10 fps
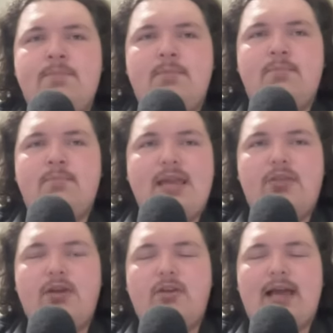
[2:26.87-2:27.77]

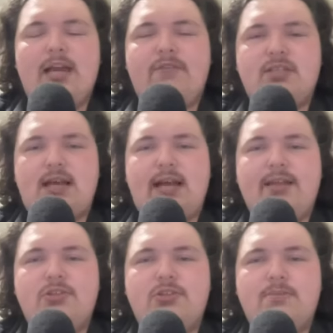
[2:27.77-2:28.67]
make their lack of
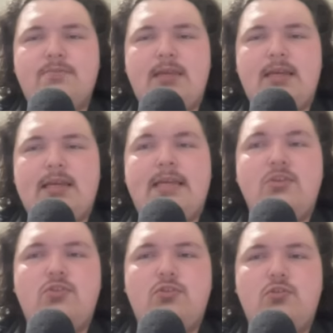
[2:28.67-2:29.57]
size
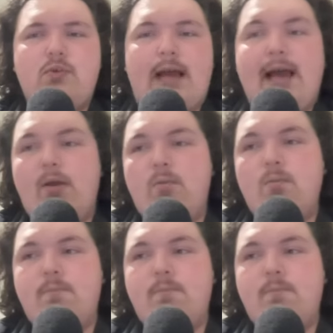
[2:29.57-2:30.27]
into, at